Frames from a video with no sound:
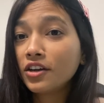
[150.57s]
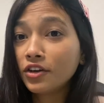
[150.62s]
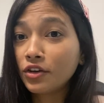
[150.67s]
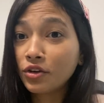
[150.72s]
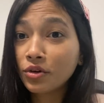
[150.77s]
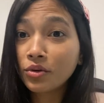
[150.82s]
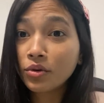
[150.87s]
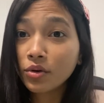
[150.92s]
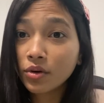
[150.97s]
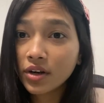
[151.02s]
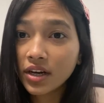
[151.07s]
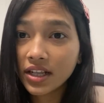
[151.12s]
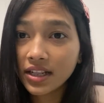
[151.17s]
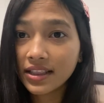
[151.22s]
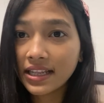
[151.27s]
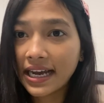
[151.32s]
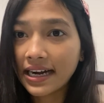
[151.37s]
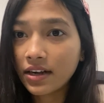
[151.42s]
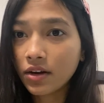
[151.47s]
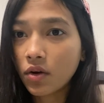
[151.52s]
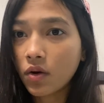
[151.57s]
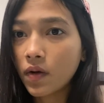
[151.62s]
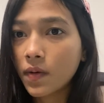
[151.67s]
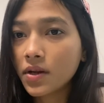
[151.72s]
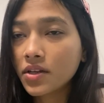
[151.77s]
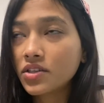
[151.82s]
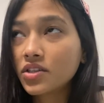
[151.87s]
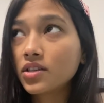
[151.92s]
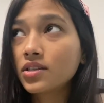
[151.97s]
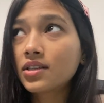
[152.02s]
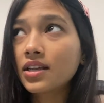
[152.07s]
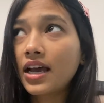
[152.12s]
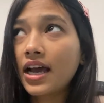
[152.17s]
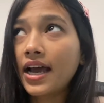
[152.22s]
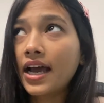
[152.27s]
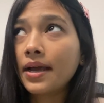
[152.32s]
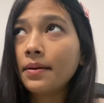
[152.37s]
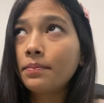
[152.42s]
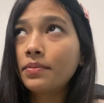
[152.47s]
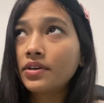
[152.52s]
do good in that colleges.
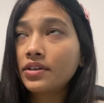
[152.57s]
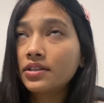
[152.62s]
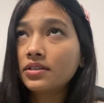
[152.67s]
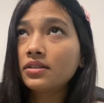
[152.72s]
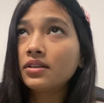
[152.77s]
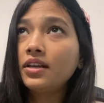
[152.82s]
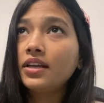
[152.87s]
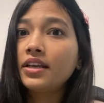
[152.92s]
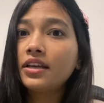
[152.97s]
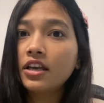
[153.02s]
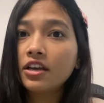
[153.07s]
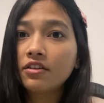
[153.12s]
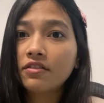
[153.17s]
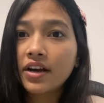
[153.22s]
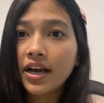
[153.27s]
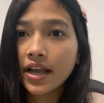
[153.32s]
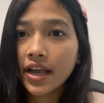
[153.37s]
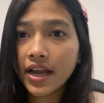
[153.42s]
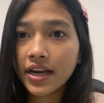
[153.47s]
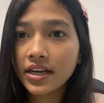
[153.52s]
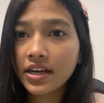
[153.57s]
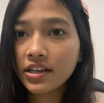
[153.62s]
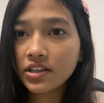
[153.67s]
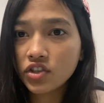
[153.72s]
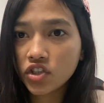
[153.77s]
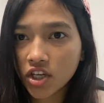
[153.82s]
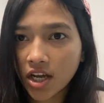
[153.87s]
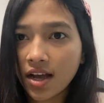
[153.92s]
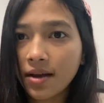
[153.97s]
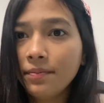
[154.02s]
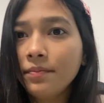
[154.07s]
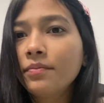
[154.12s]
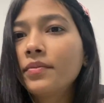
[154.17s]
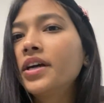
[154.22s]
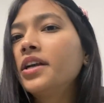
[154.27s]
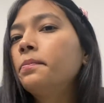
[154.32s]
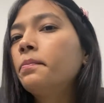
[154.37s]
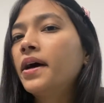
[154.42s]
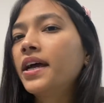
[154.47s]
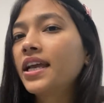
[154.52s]
I personally gave IIT JAM,
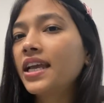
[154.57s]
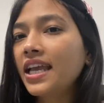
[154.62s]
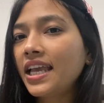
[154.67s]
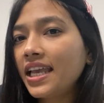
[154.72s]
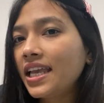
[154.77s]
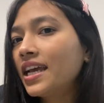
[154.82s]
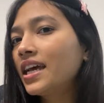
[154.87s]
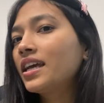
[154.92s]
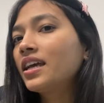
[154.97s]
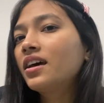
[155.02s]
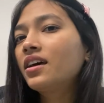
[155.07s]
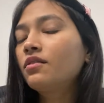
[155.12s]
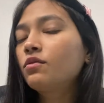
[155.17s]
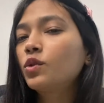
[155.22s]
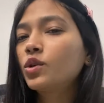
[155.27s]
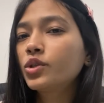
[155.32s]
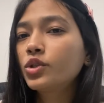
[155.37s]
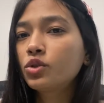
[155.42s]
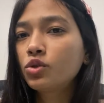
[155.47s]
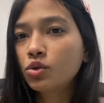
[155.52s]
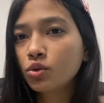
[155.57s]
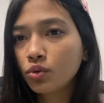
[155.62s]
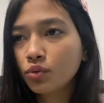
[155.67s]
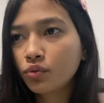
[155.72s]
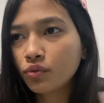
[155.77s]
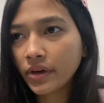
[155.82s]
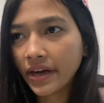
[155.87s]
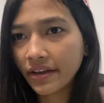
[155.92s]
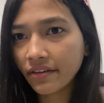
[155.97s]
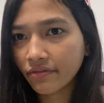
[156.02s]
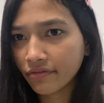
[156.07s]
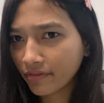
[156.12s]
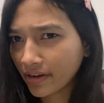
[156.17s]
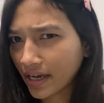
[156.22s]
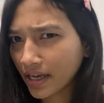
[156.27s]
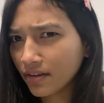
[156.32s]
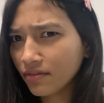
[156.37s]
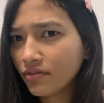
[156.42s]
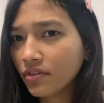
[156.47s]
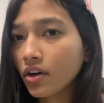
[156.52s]
but my EIR was
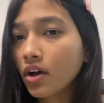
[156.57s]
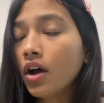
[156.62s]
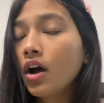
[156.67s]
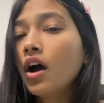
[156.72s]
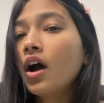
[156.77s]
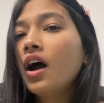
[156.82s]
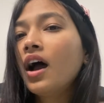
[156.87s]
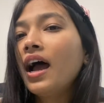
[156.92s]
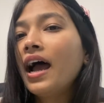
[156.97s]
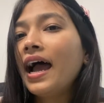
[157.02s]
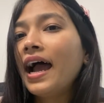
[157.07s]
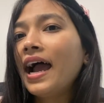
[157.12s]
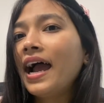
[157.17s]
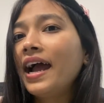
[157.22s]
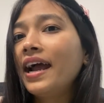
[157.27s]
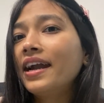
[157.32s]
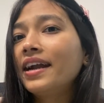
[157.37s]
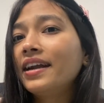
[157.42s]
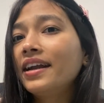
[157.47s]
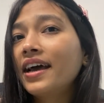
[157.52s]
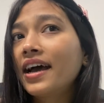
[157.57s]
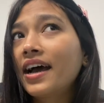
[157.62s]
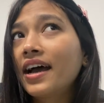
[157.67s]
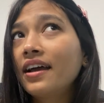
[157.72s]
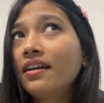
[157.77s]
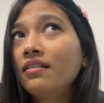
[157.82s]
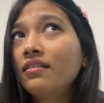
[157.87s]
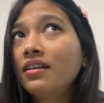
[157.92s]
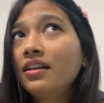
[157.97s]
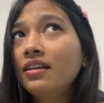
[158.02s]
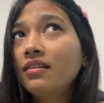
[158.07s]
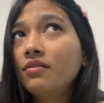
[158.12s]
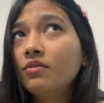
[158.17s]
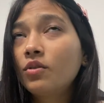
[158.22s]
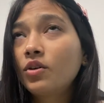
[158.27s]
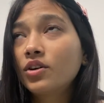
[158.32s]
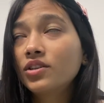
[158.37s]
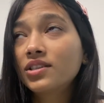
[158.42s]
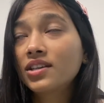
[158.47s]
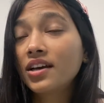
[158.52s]
255 and I
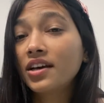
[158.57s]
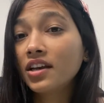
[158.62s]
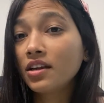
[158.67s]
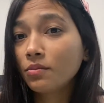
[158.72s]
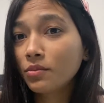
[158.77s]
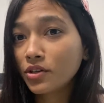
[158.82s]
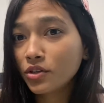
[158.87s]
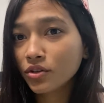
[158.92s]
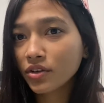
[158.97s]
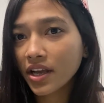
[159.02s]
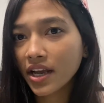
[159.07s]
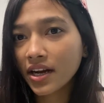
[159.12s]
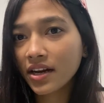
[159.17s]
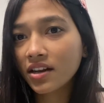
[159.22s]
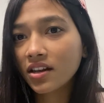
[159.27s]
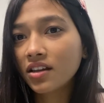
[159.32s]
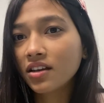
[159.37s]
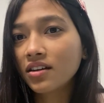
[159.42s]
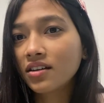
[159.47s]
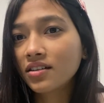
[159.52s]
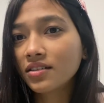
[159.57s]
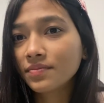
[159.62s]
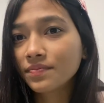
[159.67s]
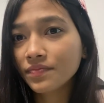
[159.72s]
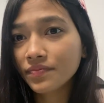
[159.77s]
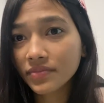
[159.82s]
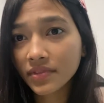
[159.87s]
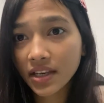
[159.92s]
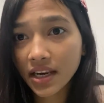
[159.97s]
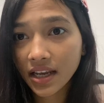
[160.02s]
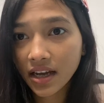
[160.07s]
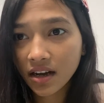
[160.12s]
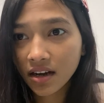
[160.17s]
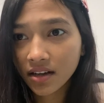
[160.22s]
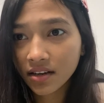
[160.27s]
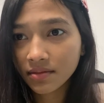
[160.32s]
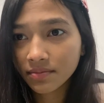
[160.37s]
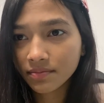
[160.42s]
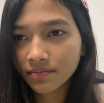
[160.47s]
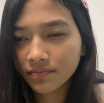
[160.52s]
was unable to get the
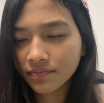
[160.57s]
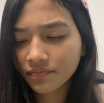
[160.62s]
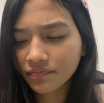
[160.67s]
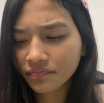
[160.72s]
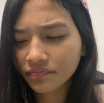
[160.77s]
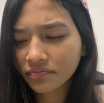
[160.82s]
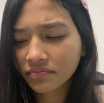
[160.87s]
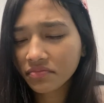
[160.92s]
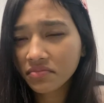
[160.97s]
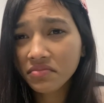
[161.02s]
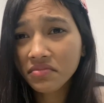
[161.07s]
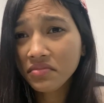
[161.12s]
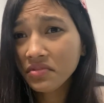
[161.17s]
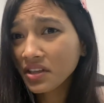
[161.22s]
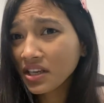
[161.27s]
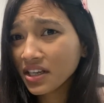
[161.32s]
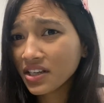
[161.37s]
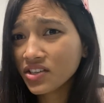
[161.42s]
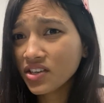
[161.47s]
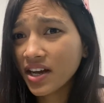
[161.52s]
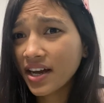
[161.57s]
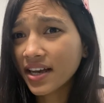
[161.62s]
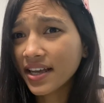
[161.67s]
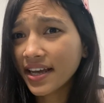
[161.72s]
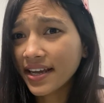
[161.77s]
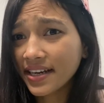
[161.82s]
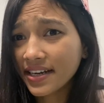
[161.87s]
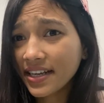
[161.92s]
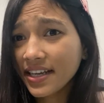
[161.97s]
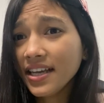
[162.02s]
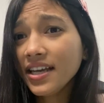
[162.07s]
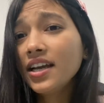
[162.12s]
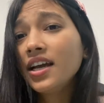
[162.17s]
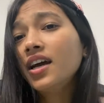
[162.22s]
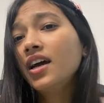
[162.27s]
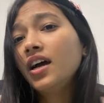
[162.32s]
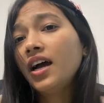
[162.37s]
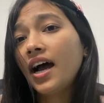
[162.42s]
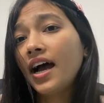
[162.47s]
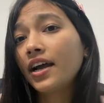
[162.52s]
IIT.
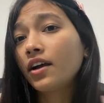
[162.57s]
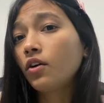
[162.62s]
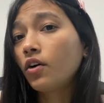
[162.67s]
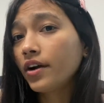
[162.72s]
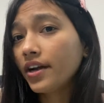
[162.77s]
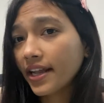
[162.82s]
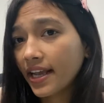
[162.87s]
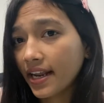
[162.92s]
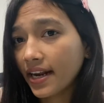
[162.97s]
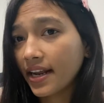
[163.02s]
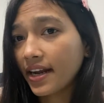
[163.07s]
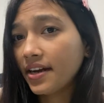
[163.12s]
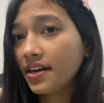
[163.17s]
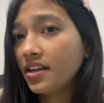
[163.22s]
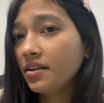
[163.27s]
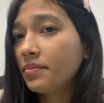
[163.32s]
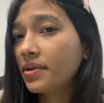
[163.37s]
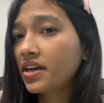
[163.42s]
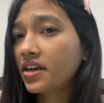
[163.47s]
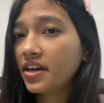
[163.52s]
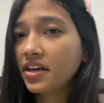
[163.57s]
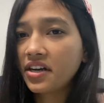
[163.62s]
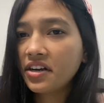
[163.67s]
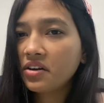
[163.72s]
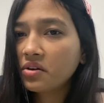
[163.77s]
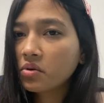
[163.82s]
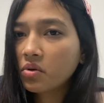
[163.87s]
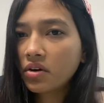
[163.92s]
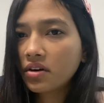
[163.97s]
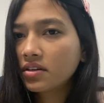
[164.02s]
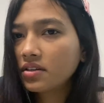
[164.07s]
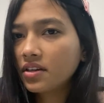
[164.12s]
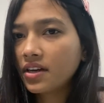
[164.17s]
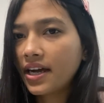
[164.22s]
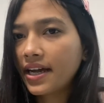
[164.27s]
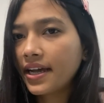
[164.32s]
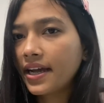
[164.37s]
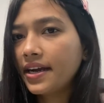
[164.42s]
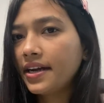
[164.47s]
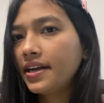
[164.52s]
I got NIT, but I didn't want the
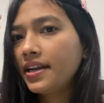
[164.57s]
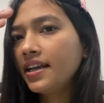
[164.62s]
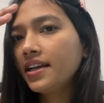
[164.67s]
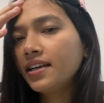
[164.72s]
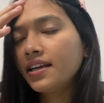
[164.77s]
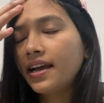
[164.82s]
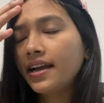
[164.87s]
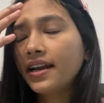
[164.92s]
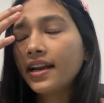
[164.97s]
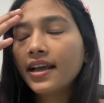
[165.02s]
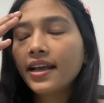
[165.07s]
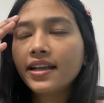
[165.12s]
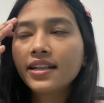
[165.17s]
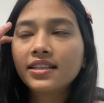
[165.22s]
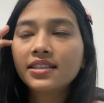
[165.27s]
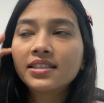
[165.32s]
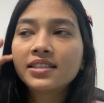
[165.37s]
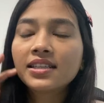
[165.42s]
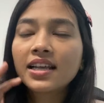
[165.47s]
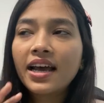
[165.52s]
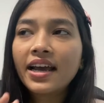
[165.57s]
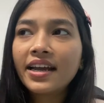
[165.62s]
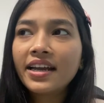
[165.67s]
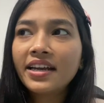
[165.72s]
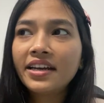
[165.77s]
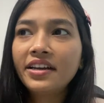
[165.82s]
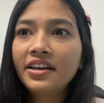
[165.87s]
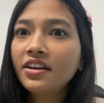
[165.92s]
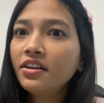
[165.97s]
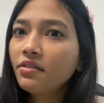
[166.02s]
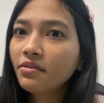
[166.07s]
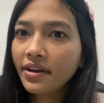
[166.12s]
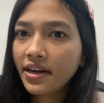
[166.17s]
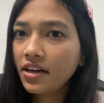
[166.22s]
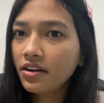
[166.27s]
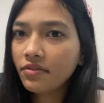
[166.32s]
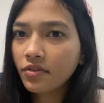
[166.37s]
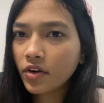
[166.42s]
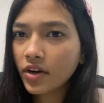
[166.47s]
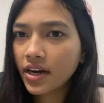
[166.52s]
IIT, and hence I didn't
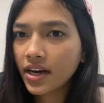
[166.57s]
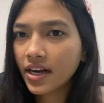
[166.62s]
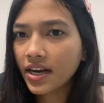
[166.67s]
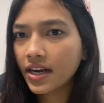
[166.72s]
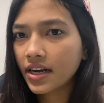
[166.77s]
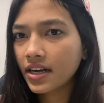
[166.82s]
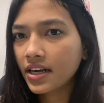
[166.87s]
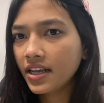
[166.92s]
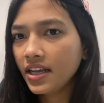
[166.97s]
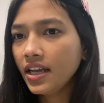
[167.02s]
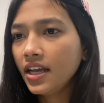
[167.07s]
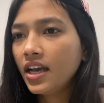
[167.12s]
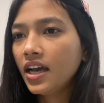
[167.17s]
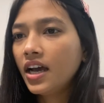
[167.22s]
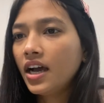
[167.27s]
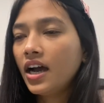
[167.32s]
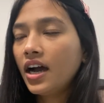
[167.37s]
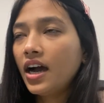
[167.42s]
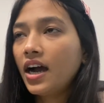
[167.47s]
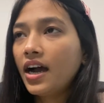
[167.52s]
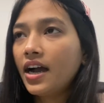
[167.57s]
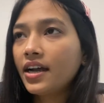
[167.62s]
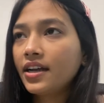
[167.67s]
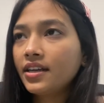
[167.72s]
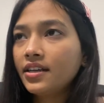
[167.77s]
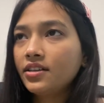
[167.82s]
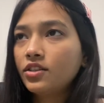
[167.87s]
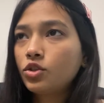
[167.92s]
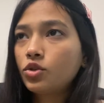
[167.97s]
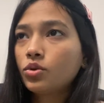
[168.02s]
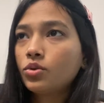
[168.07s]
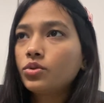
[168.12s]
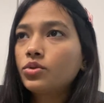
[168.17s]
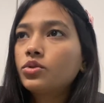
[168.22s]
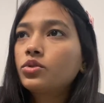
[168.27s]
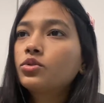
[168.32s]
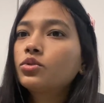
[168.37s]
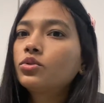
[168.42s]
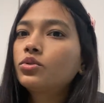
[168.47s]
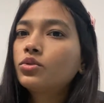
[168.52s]
went for NIT. I
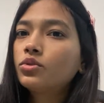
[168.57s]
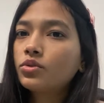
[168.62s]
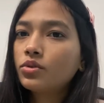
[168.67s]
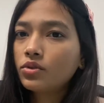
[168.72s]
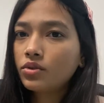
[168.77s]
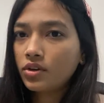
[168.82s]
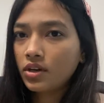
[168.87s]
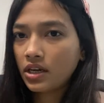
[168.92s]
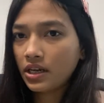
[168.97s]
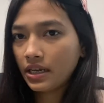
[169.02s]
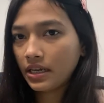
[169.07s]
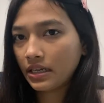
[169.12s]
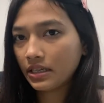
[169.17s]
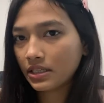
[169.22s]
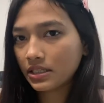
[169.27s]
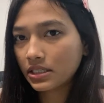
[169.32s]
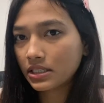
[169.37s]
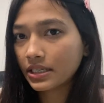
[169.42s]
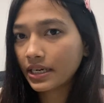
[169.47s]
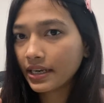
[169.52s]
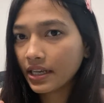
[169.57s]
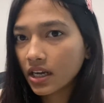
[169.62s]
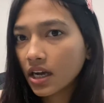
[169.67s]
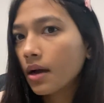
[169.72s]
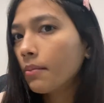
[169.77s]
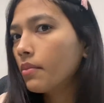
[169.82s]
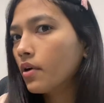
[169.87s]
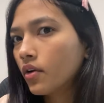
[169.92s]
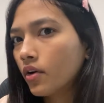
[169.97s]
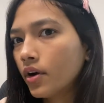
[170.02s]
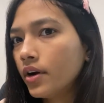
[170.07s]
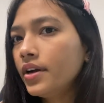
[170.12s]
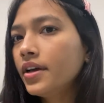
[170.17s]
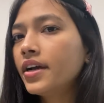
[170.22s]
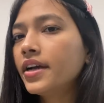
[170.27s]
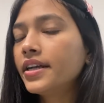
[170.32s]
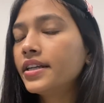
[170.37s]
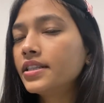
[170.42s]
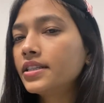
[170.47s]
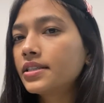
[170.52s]
chose to study abroad
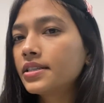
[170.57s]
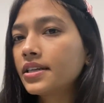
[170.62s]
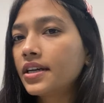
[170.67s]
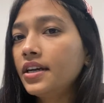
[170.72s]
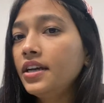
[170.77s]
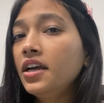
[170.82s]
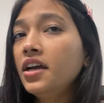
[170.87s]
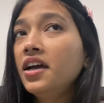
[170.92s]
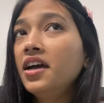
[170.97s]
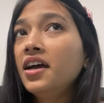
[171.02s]
instead,